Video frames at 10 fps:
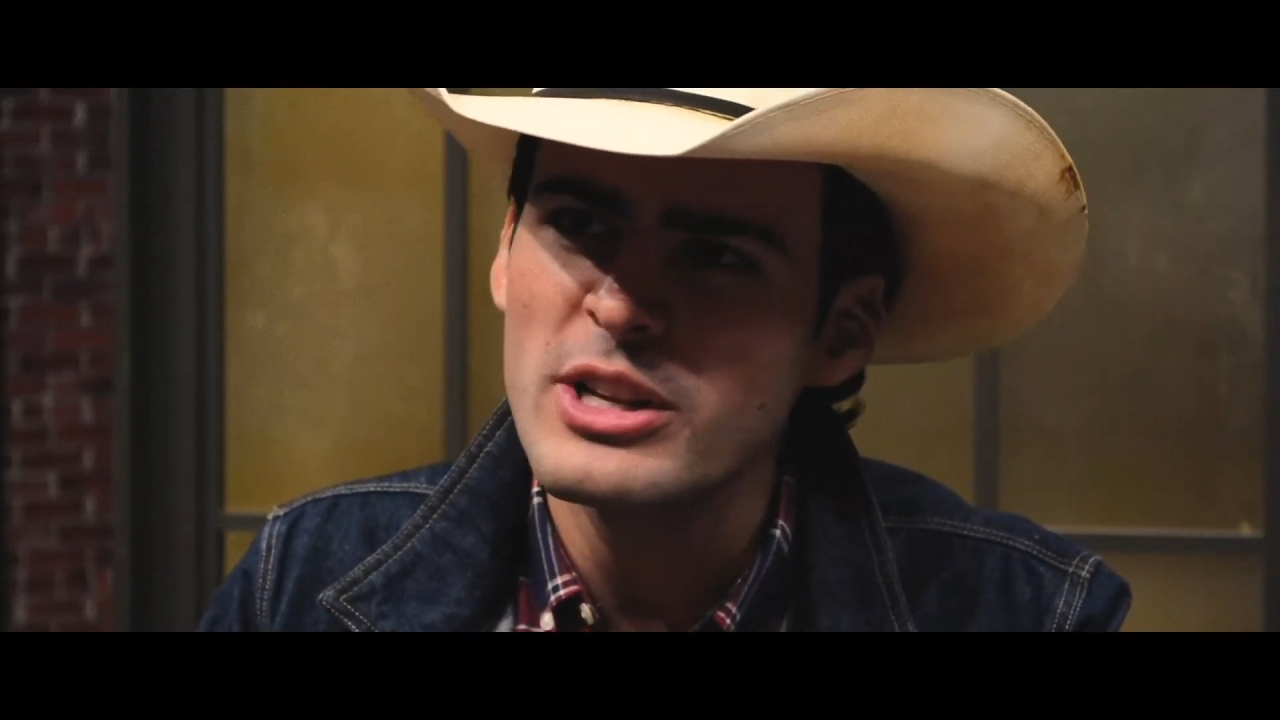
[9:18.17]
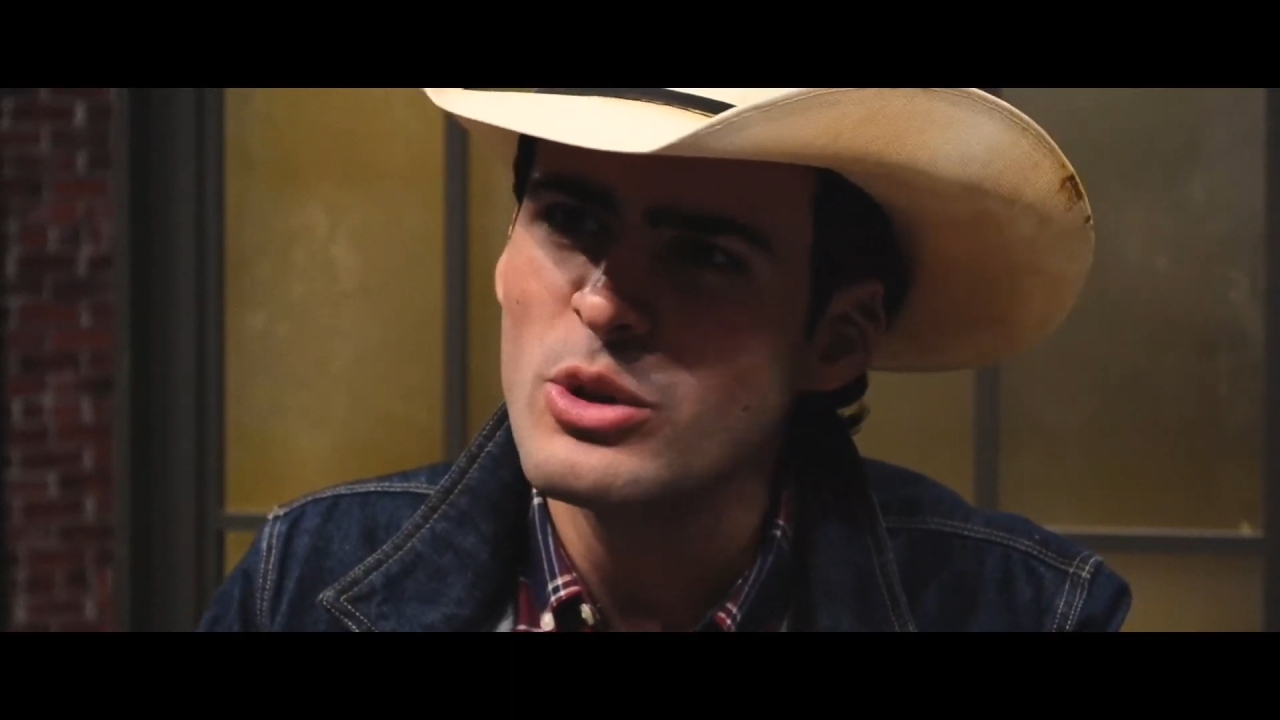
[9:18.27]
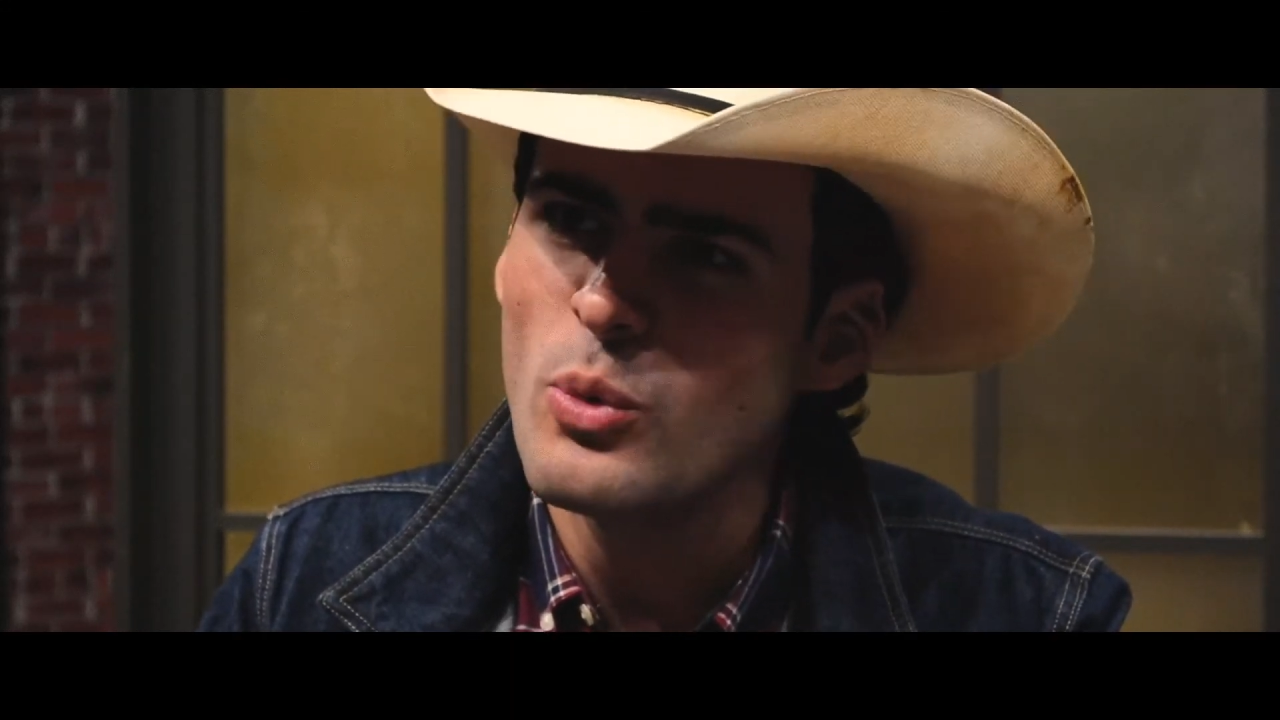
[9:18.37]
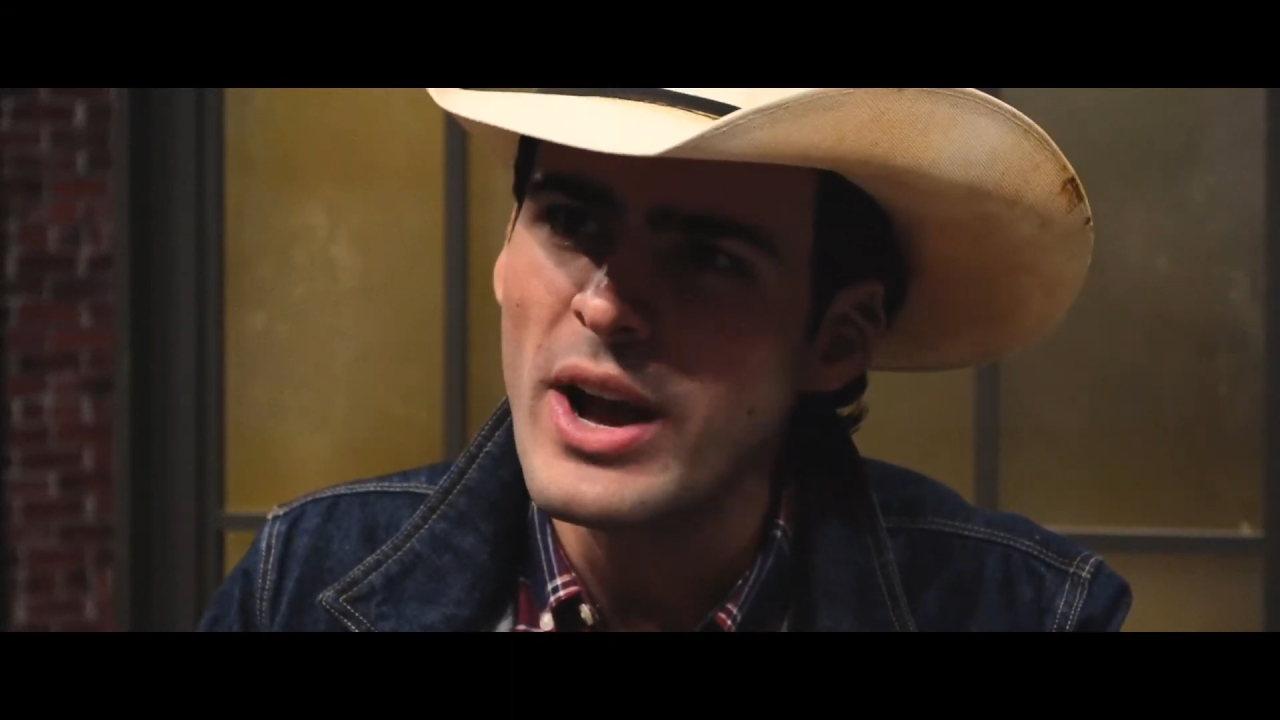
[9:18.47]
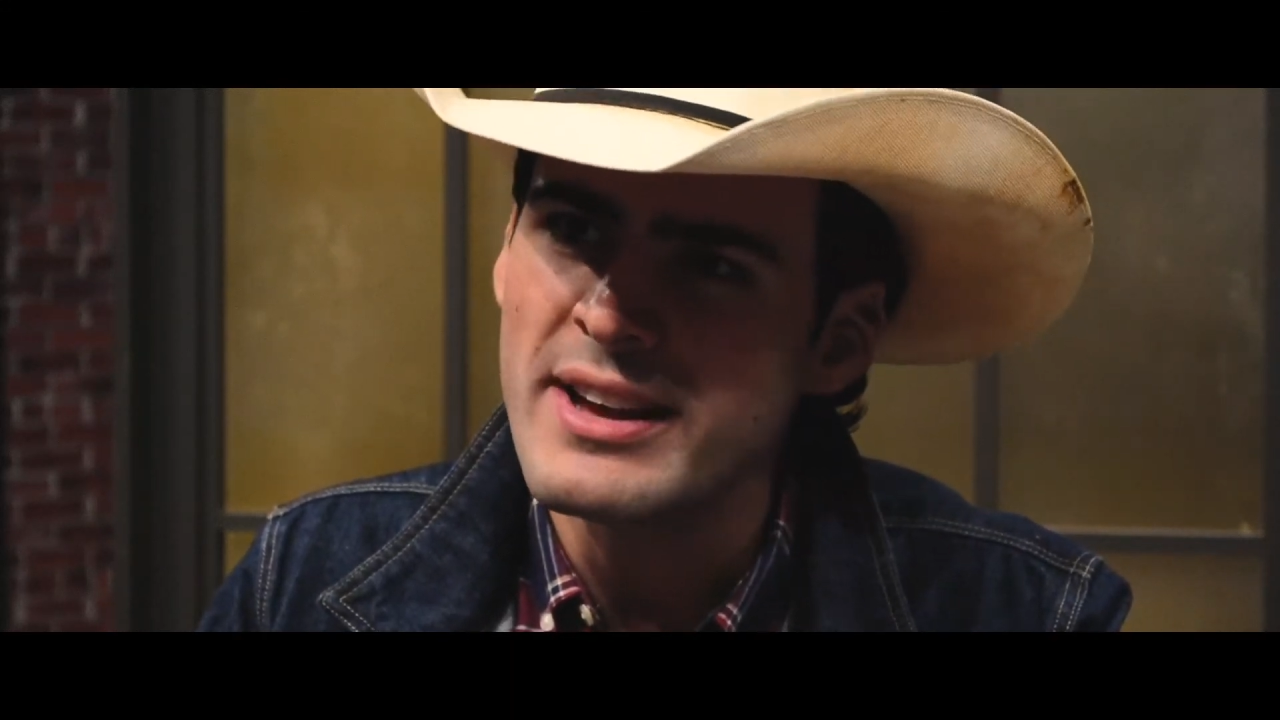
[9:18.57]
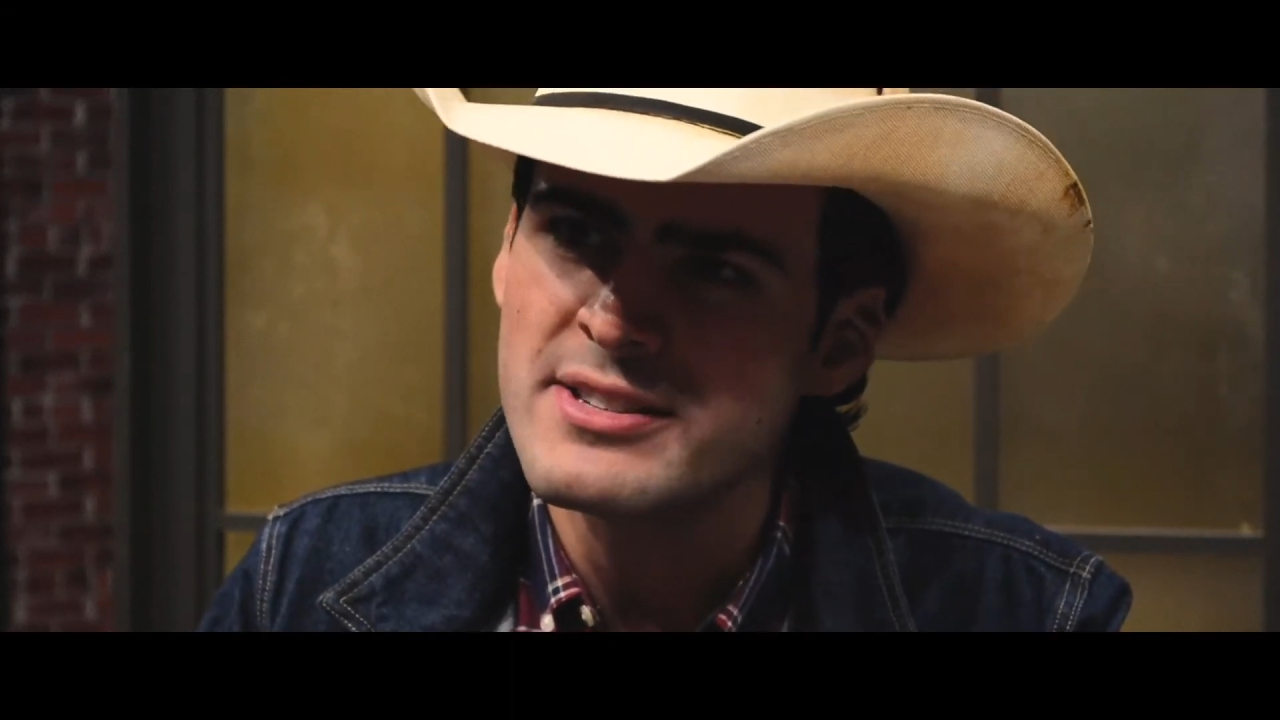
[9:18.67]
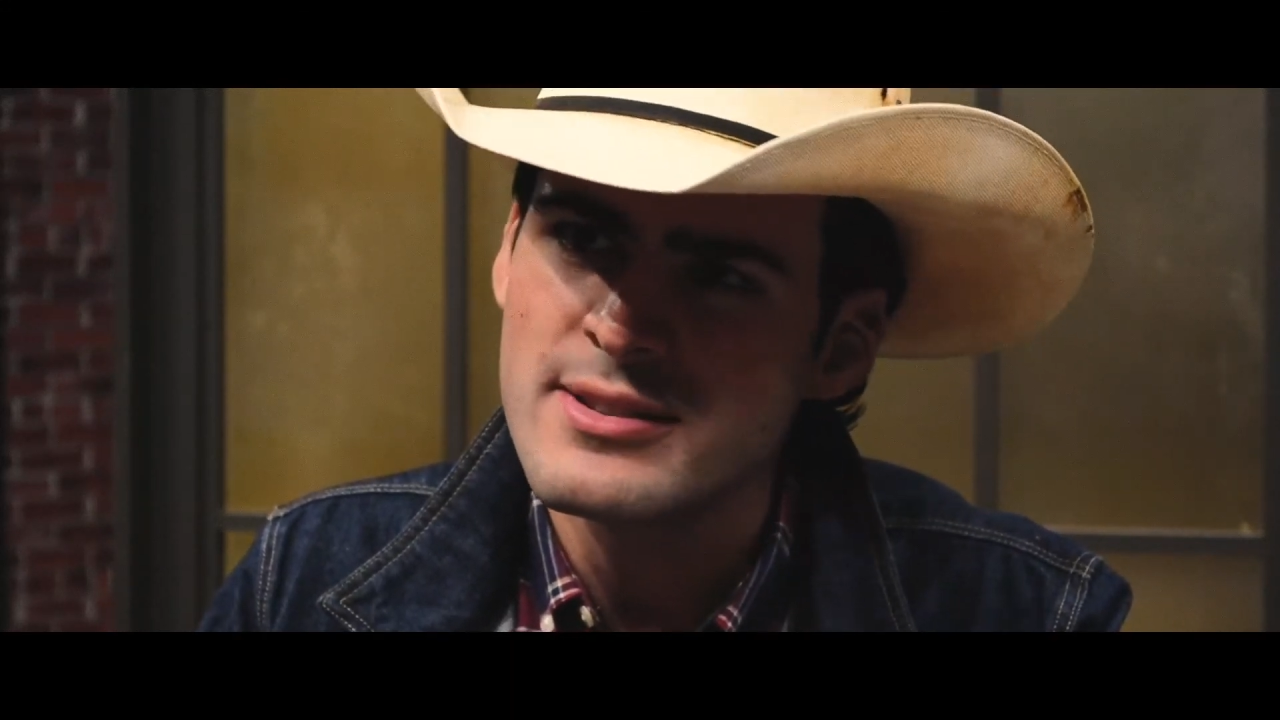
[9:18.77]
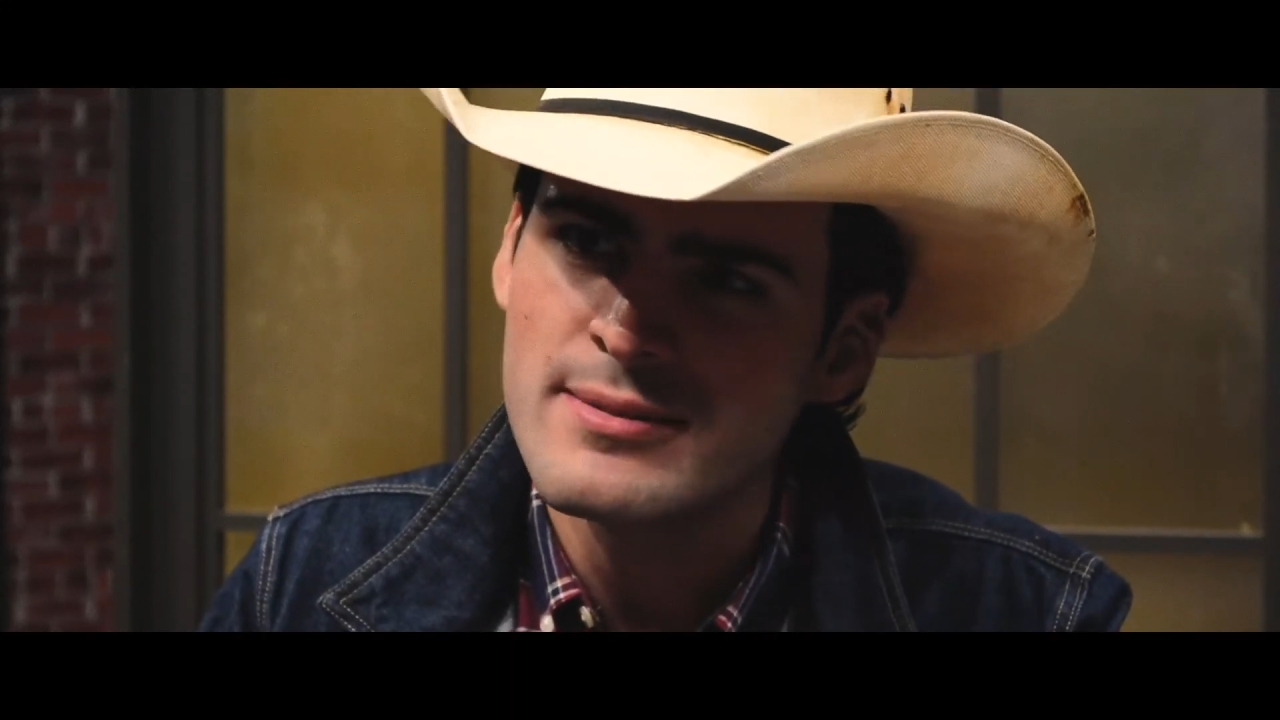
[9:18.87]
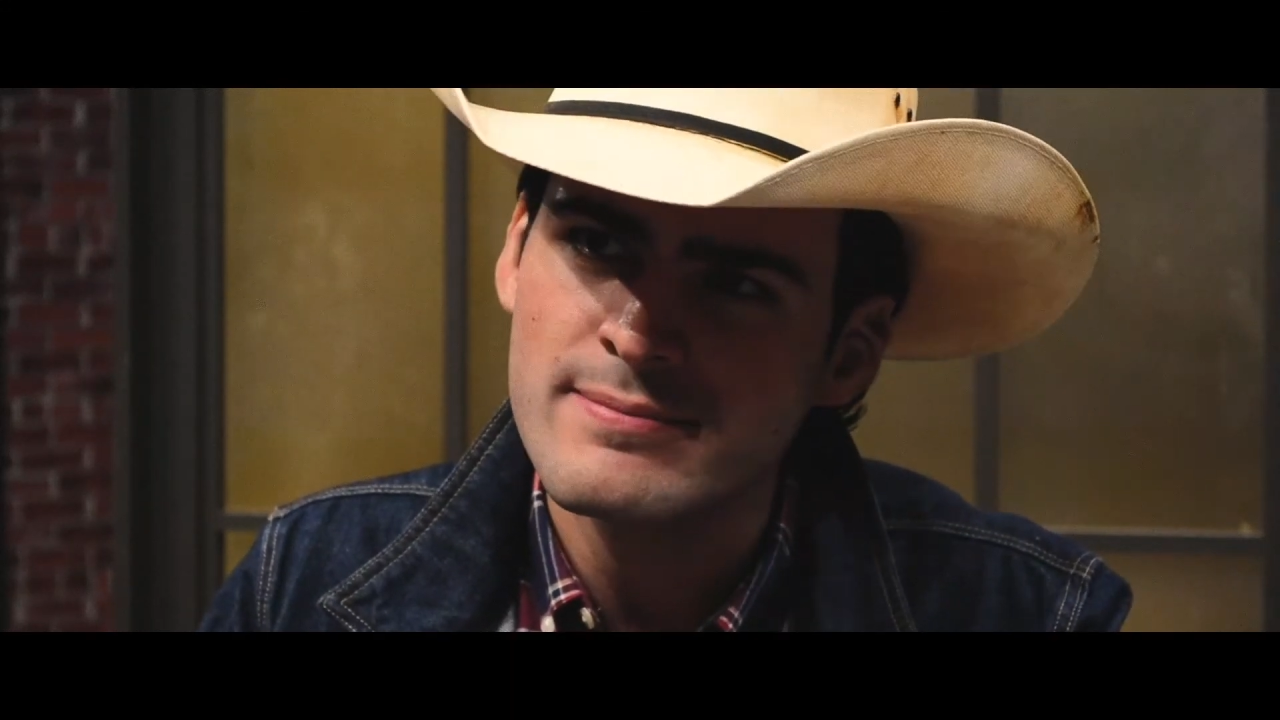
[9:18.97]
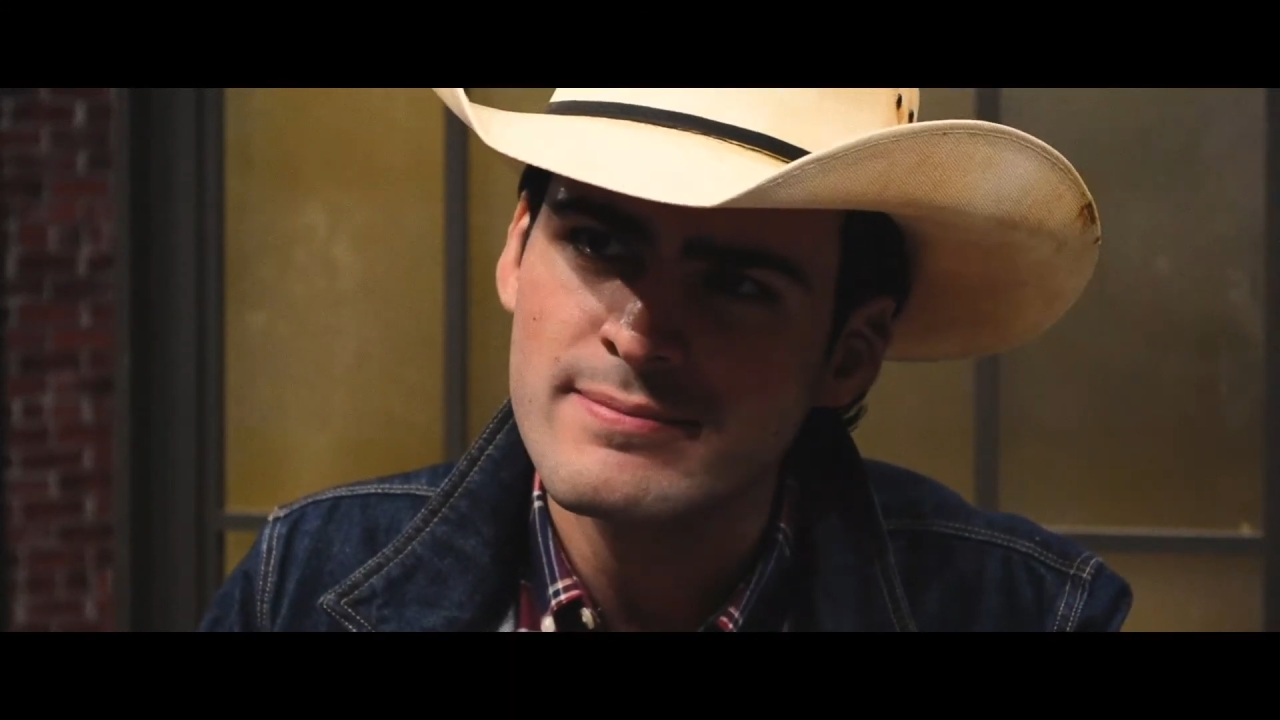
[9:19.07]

in the West.